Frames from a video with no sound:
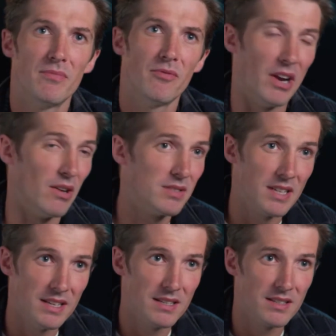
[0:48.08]

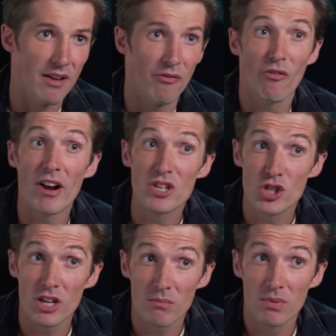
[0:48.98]
frailties, their
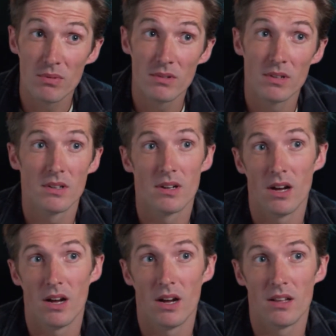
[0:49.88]
friendship,
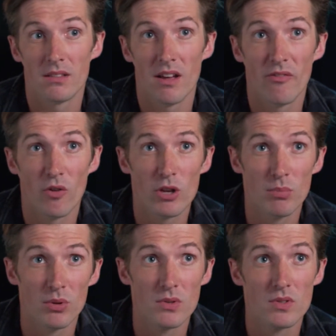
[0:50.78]
uh, their
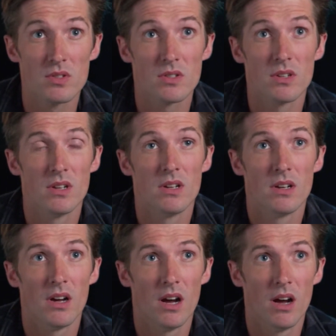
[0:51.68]
foibles.
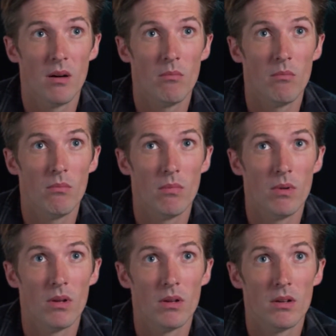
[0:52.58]
Um,
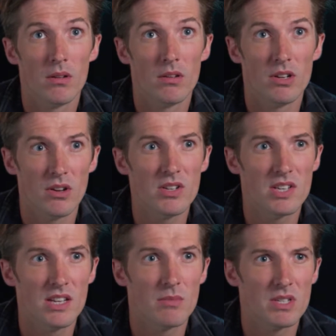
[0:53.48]
you know, you
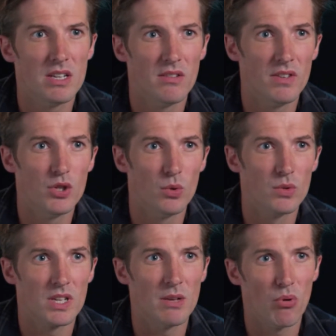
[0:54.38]
see them as
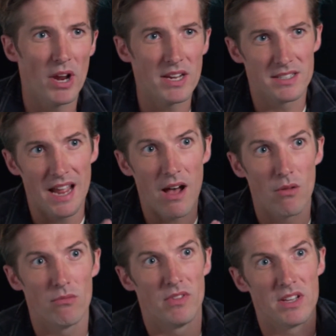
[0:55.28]
individuals, and it breaks
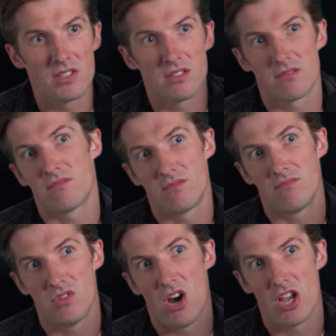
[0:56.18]
down this
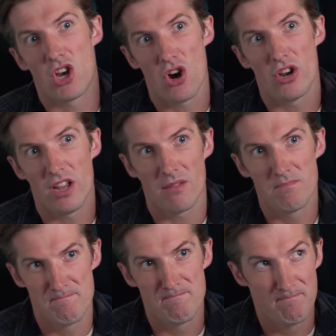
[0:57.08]
iconic
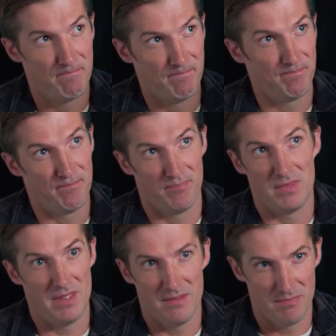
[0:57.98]

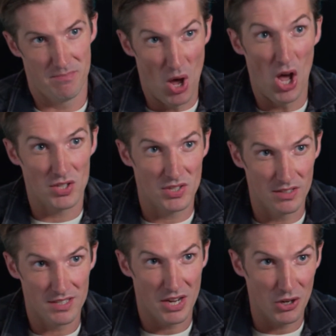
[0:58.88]
person,
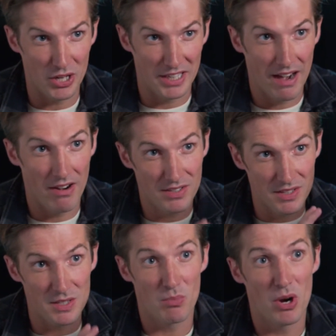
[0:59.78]
this iconic character
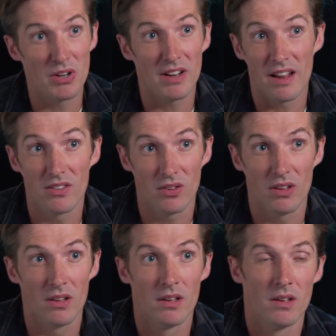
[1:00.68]
that's broken down into,
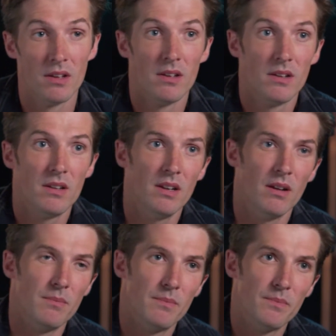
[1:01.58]
you know,
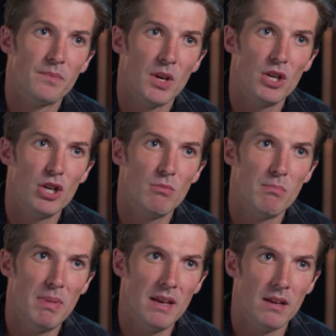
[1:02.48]
a human
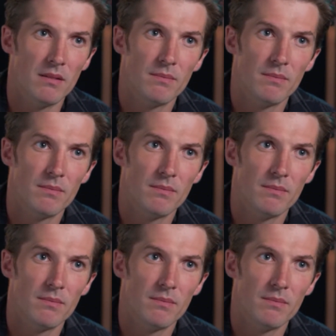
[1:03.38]
being.